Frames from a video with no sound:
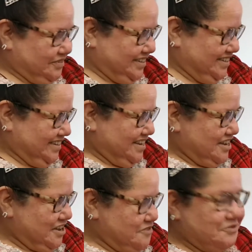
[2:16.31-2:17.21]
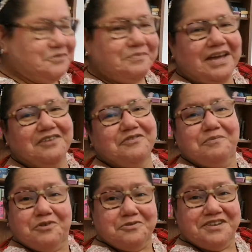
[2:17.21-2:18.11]
but I feel bad if I'm
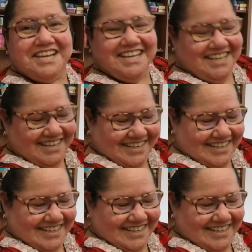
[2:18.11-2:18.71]
ruining it.